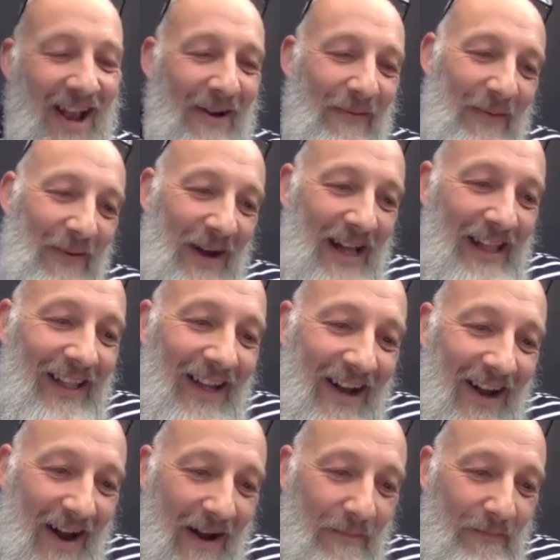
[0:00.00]
Well,
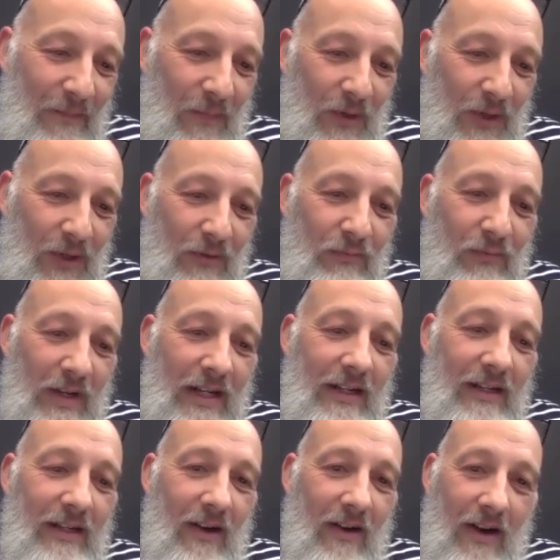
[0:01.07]
um, you
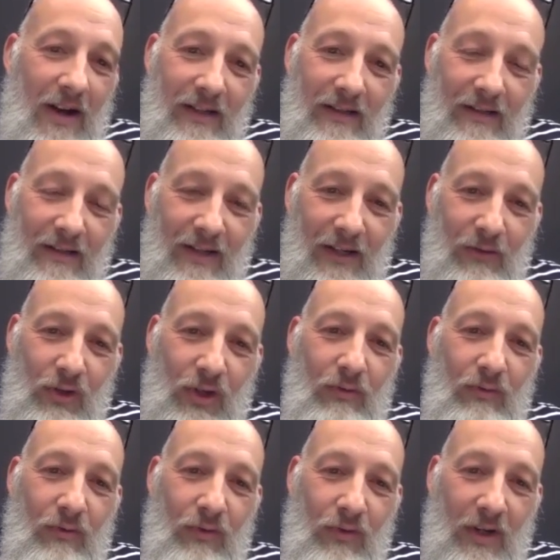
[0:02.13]
realize that
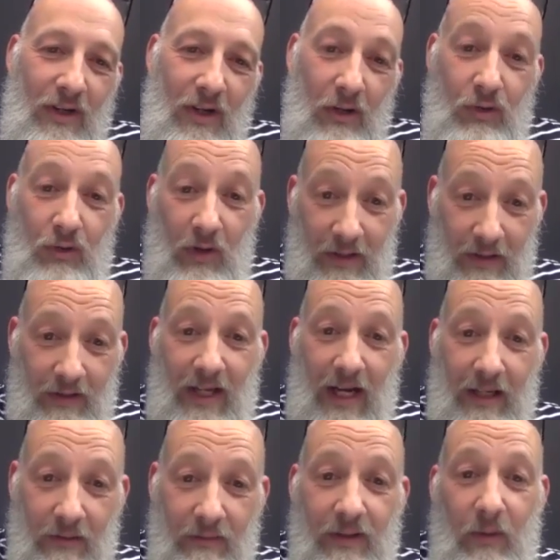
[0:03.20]
children are trying to tell
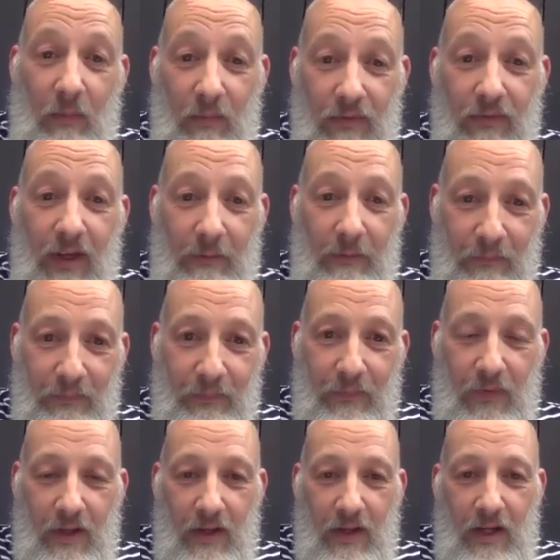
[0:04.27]
you something.
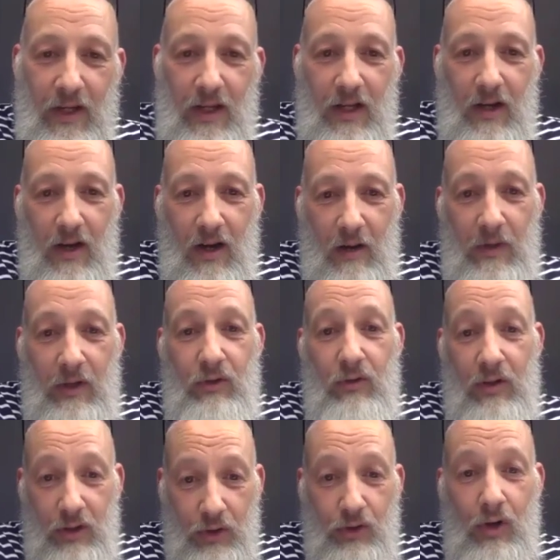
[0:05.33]
Okay. Um, they're trying
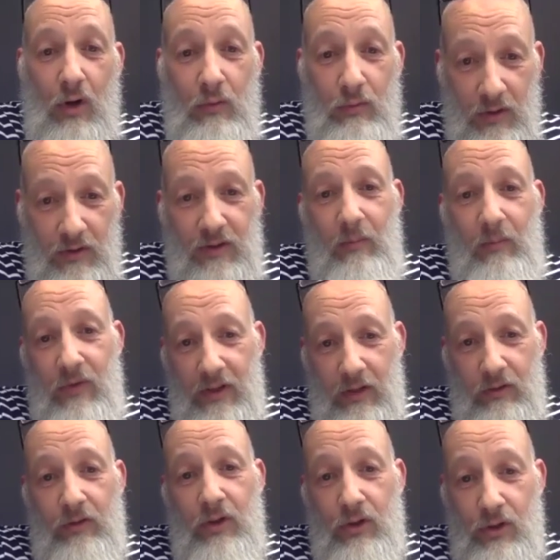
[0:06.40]
to show you something. They're
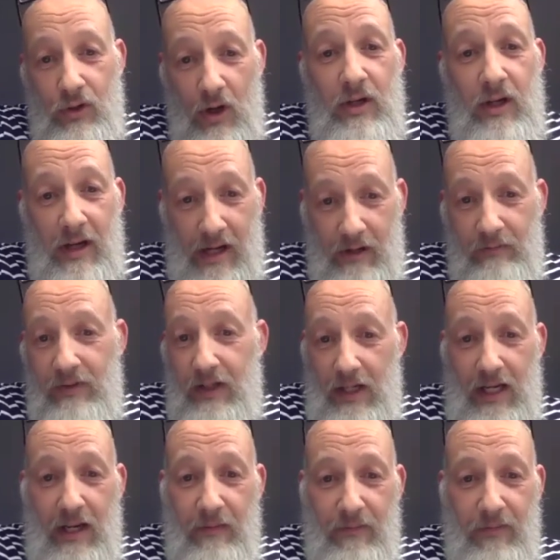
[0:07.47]
trying to show you how to
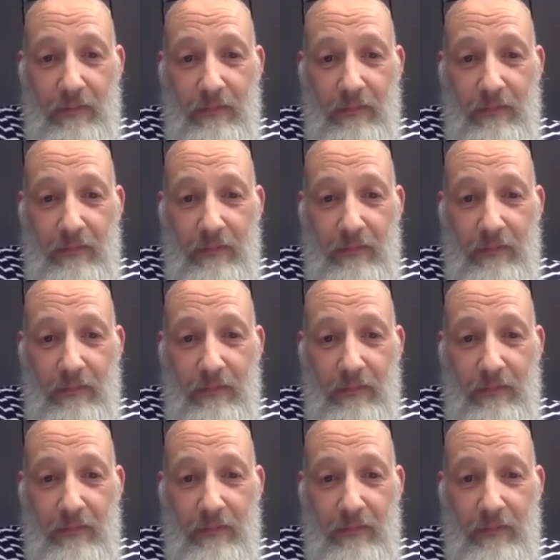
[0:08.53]
live.